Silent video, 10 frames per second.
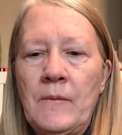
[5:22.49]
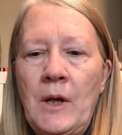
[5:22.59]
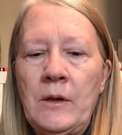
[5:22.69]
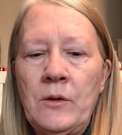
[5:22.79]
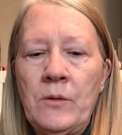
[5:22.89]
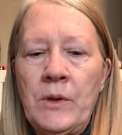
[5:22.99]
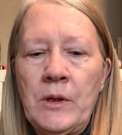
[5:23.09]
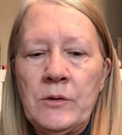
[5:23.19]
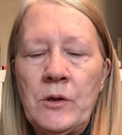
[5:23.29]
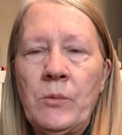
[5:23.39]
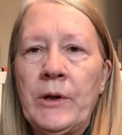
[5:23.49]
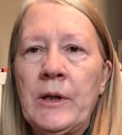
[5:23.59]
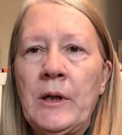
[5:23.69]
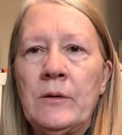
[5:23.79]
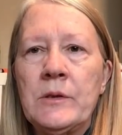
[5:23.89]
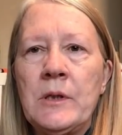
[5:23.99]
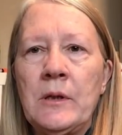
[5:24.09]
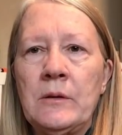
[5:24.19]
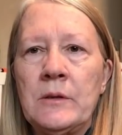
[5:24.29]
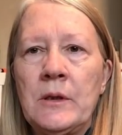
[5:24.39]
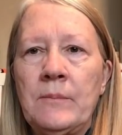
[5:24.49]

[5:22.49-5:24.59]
I know that I'll work it out, and